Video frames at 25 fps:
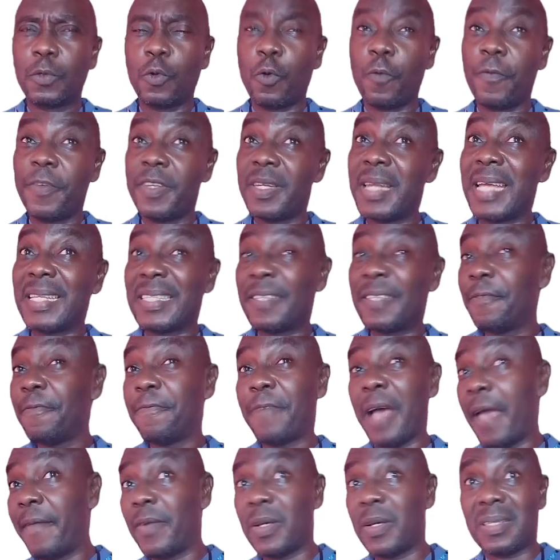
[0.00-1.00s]
COVID-19
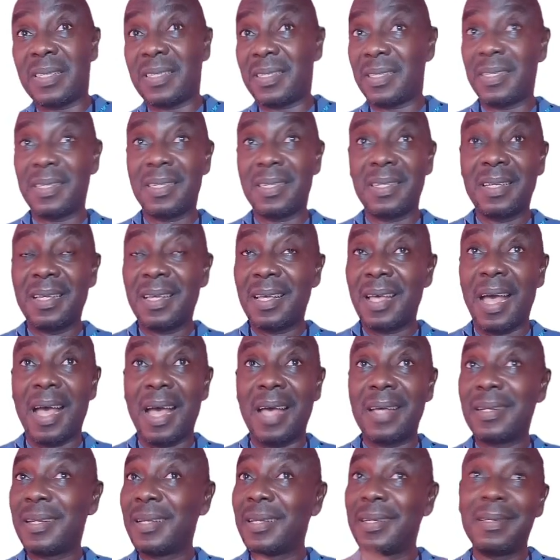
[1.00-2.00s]
virus
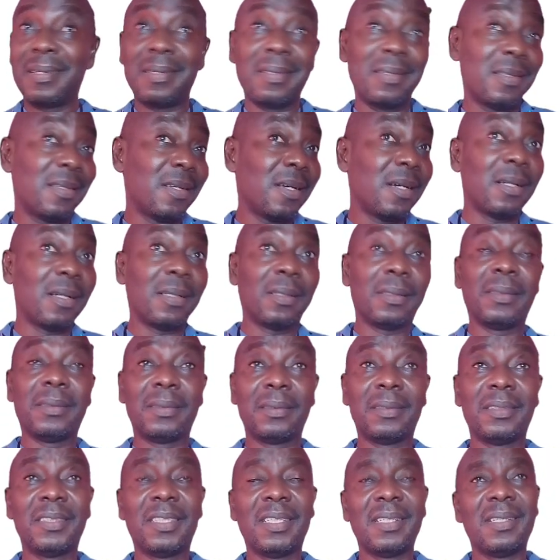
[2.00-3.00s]
and the
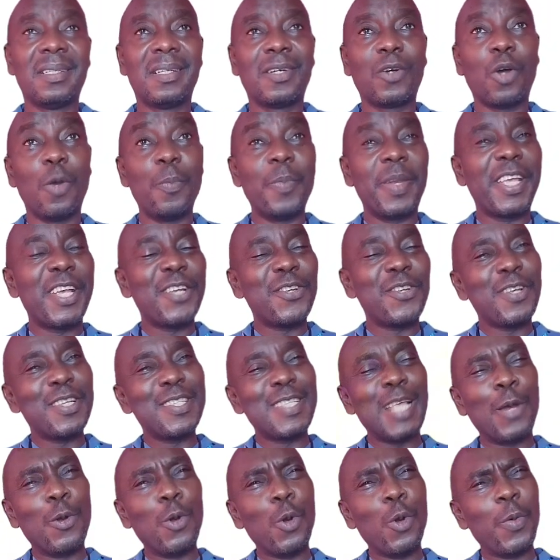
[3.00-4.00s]

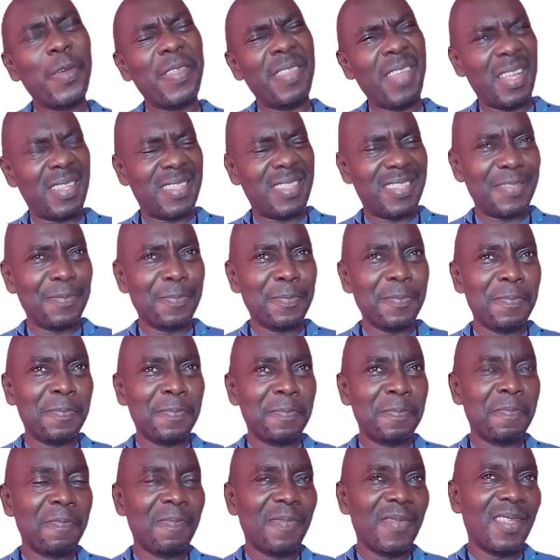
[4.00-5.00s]
complications that go with it.
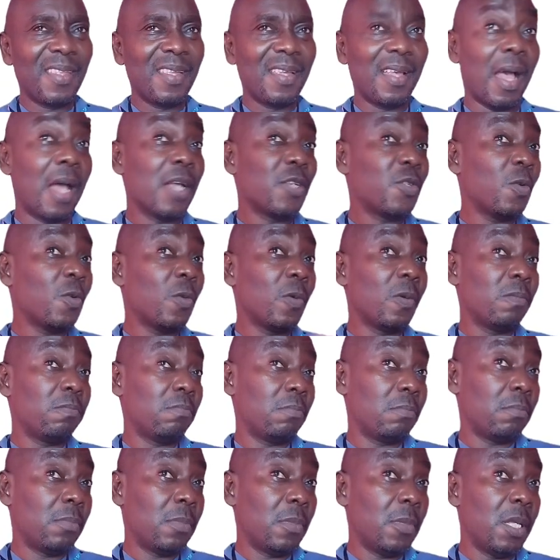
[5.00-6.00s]
And
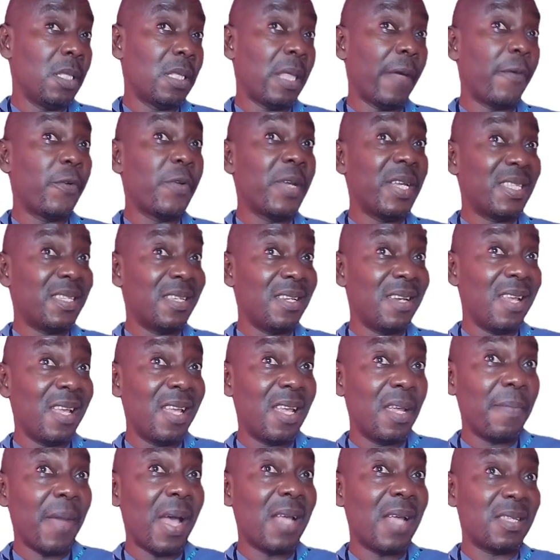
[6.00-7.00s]
so, interrogating
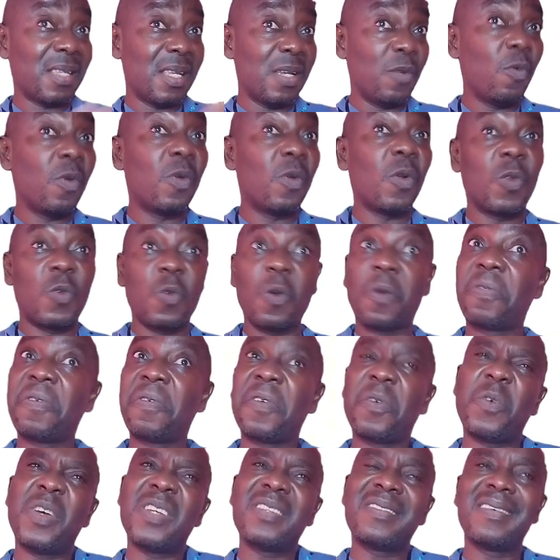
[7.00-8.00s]
him, asking 1 or 2 or
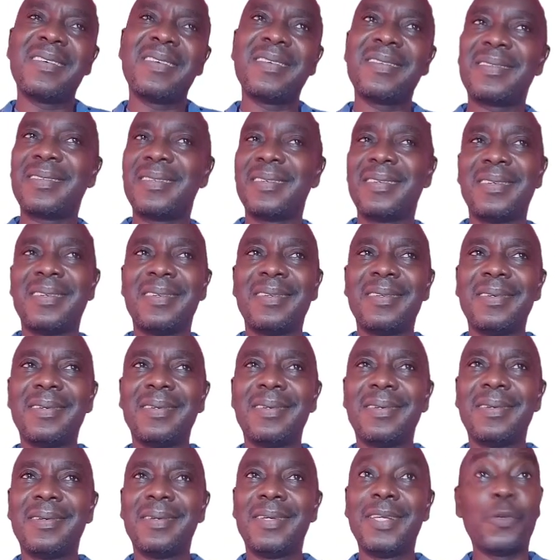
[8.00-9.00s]
3 questions,
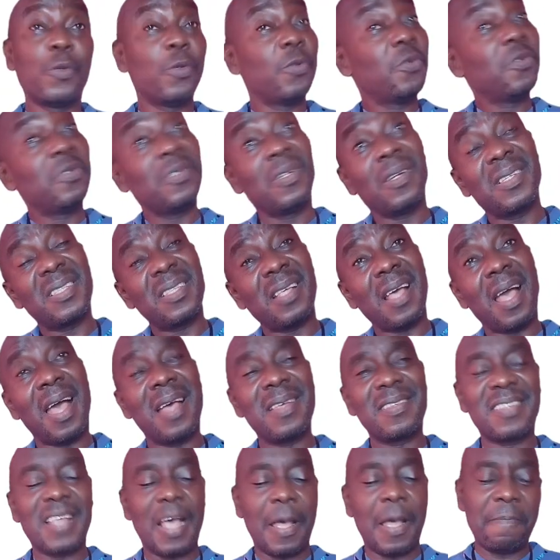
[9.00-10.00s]
he couldn't just
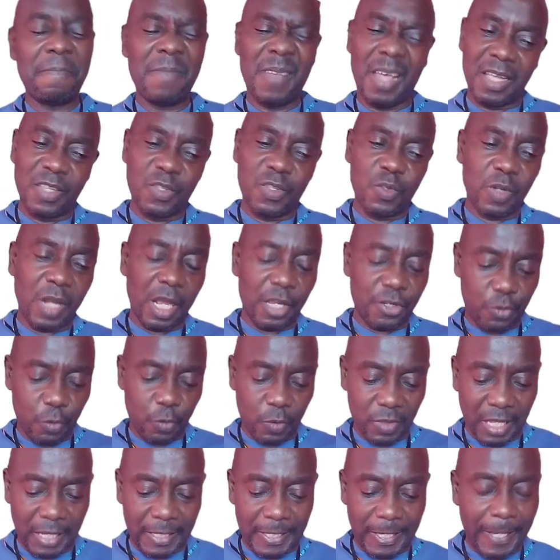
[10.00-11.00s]
answer, and so that
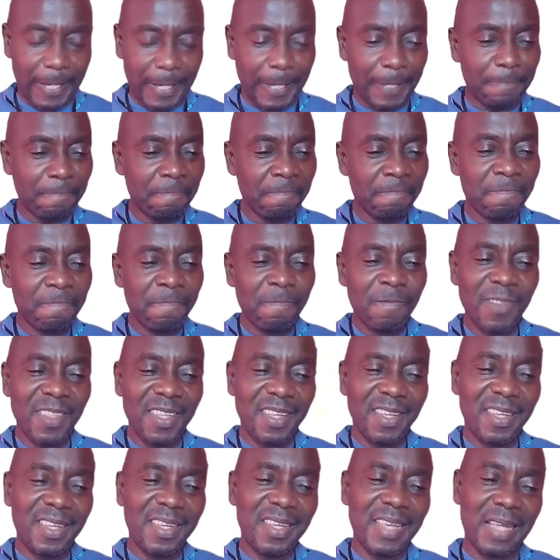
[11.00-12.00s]
shows that
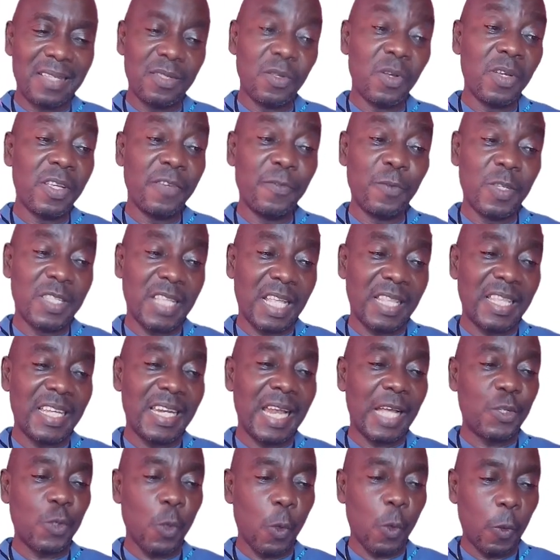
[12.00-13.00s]
he has not even
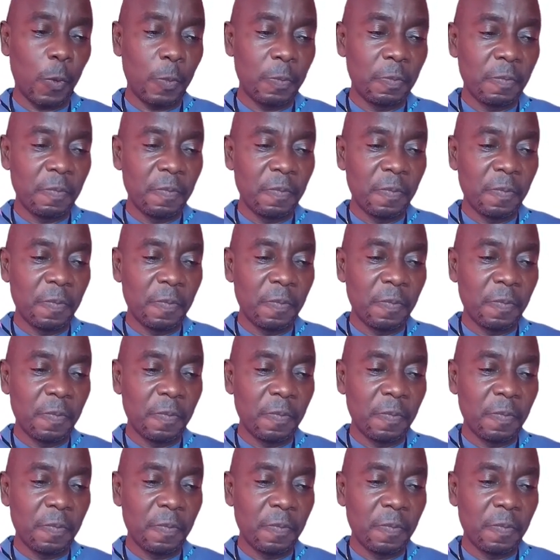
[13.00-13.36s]
started at all.